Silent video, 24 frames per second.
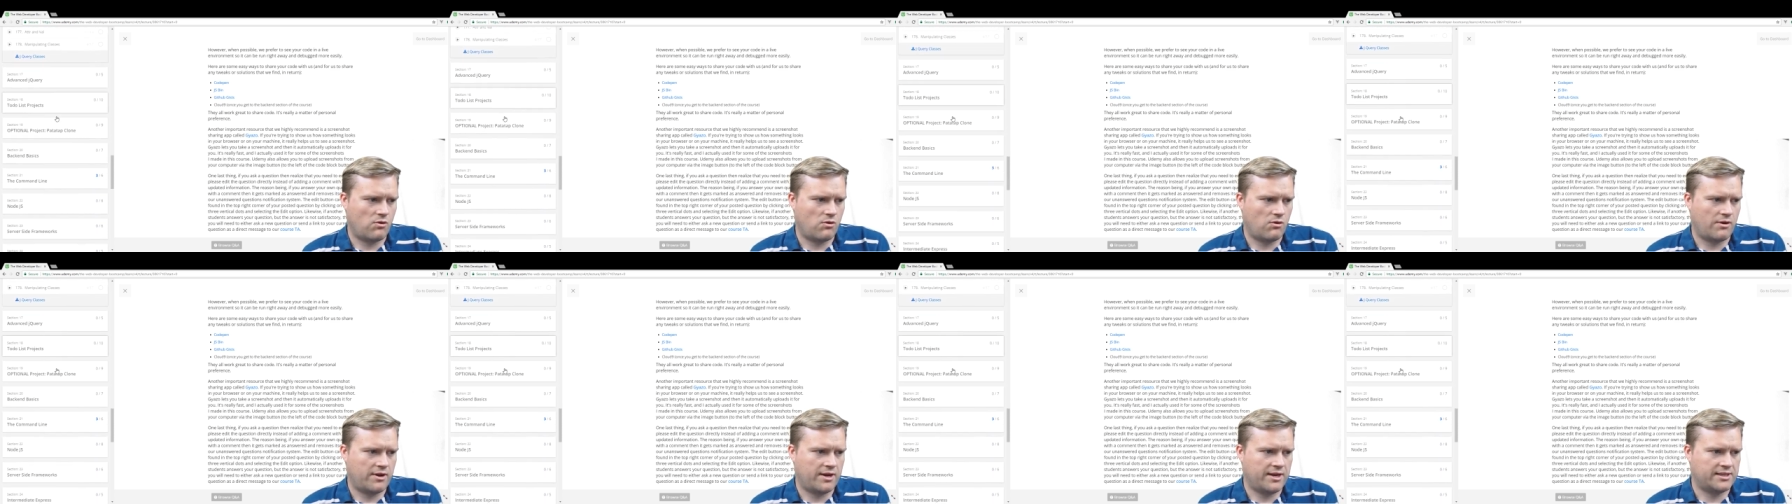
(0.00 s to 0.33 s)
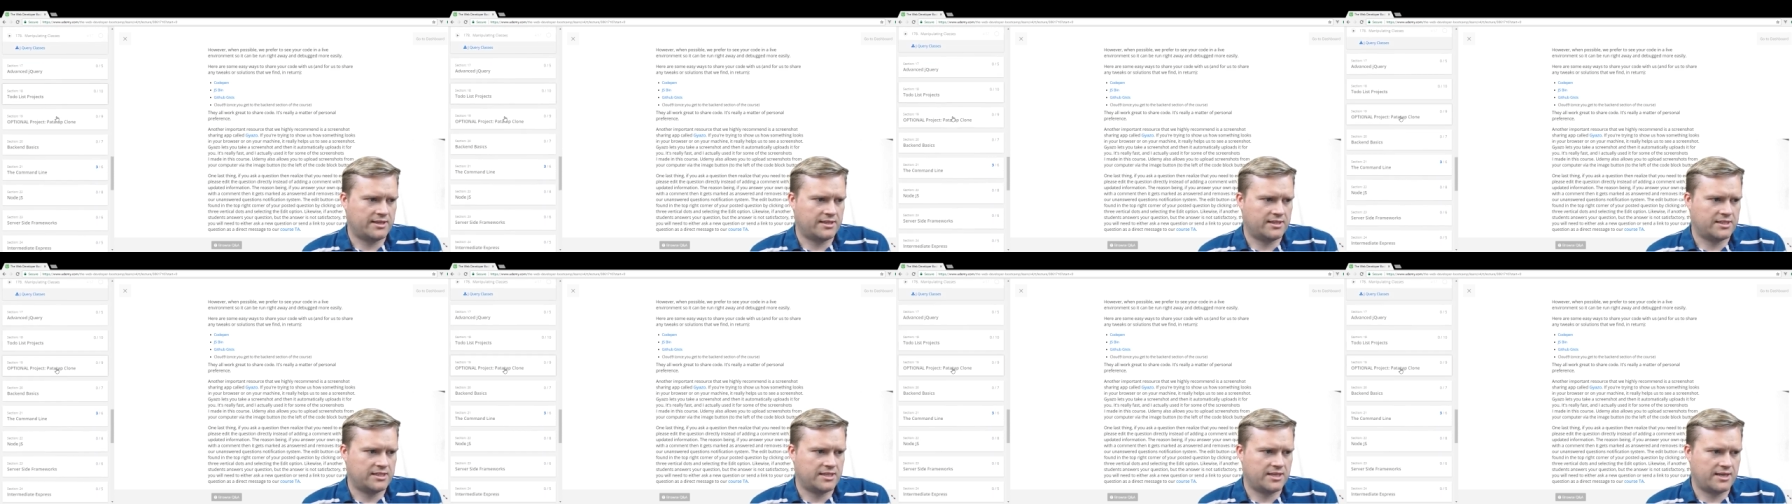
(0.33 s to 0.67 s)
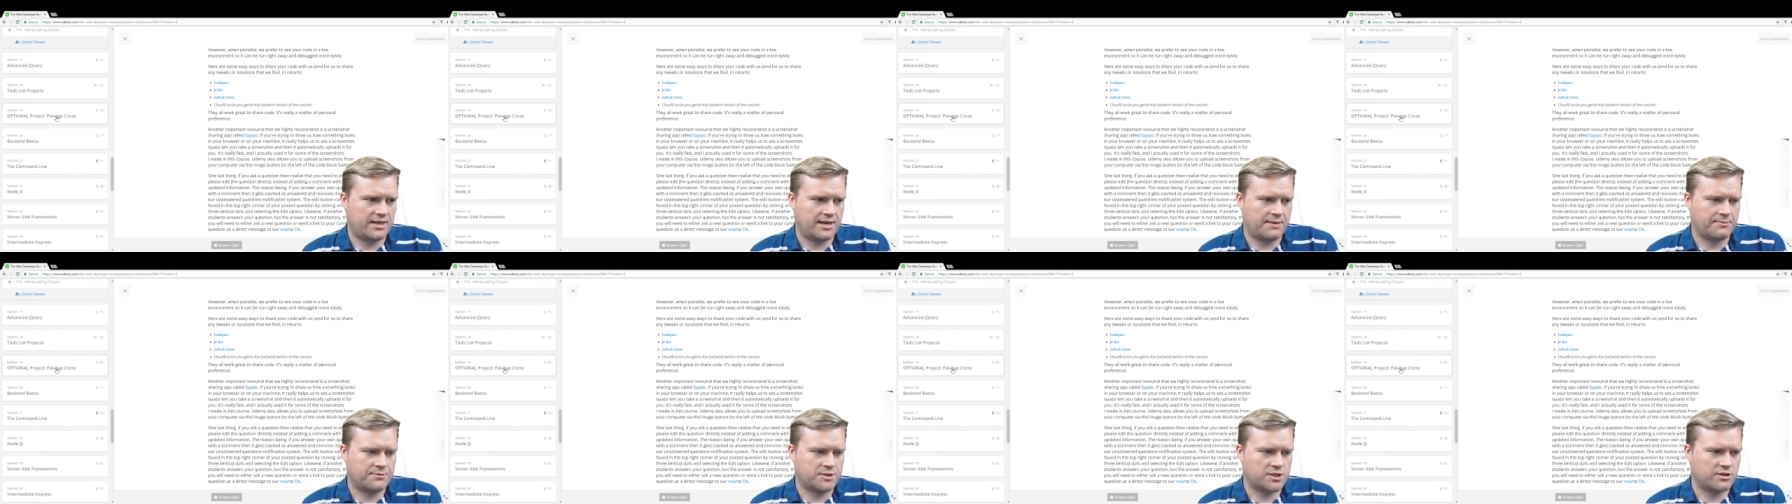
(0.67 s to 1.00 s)
it uh,
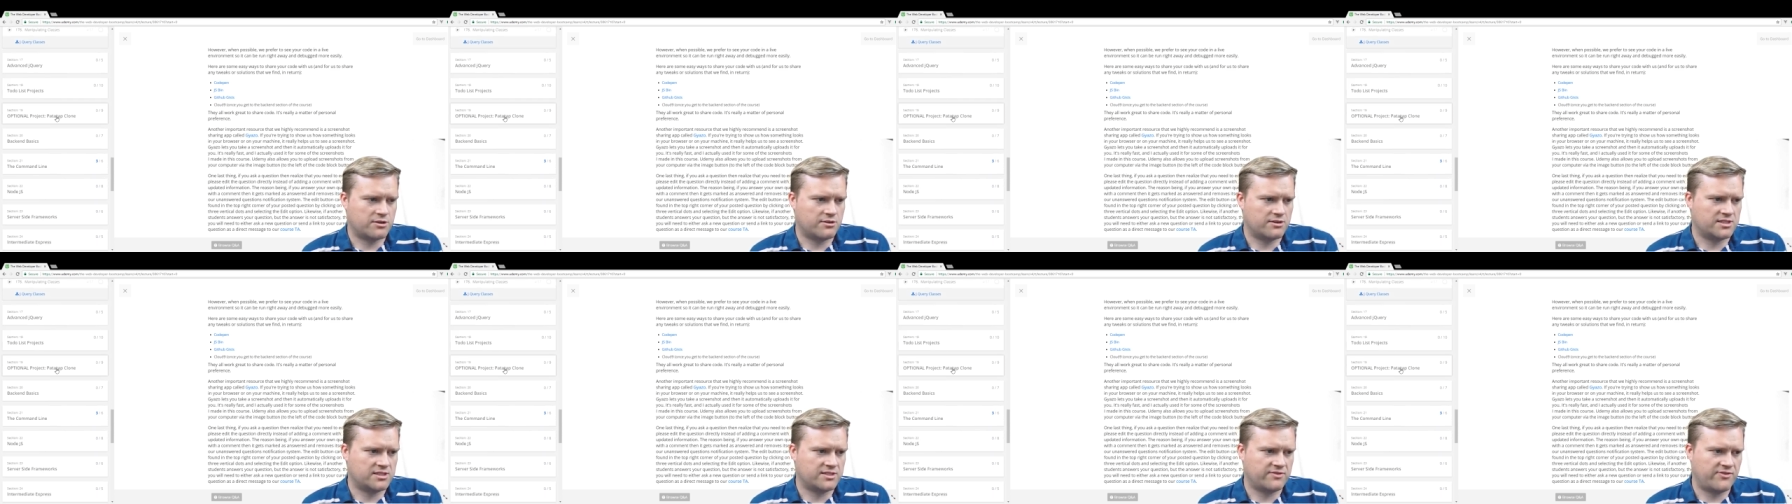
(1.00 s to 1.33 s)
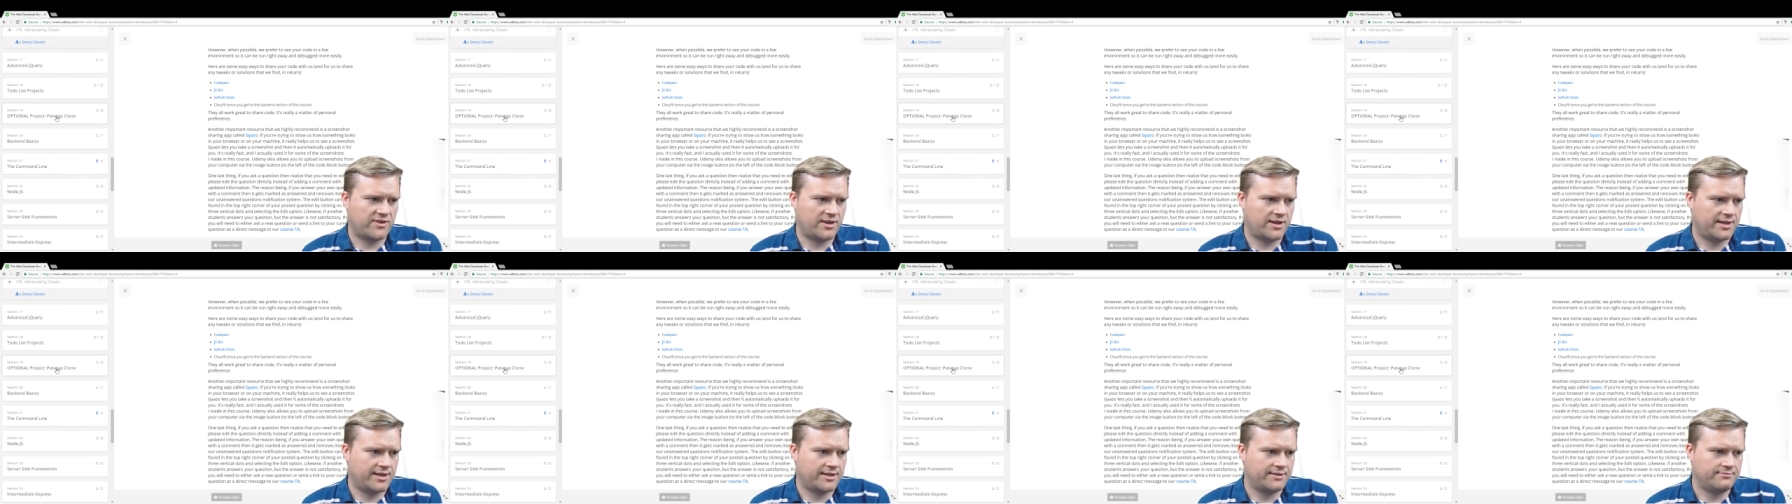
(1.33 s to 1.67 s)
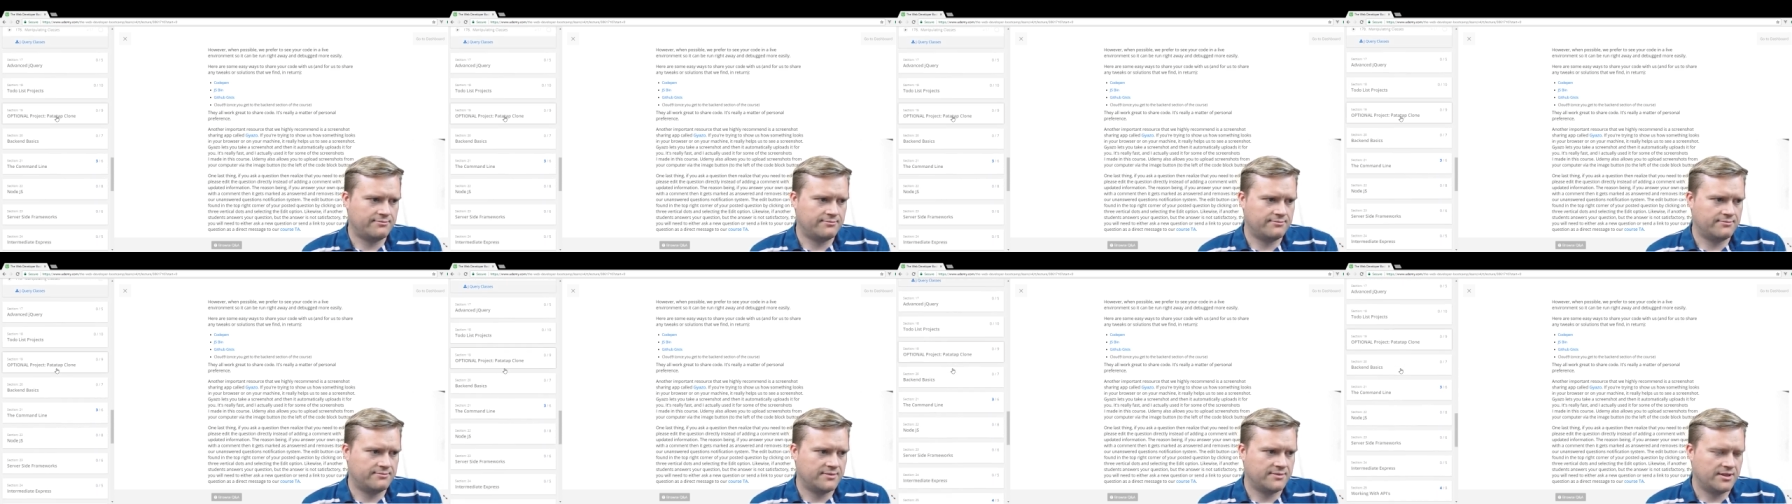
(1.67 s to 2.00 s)
I'm sure it's fine.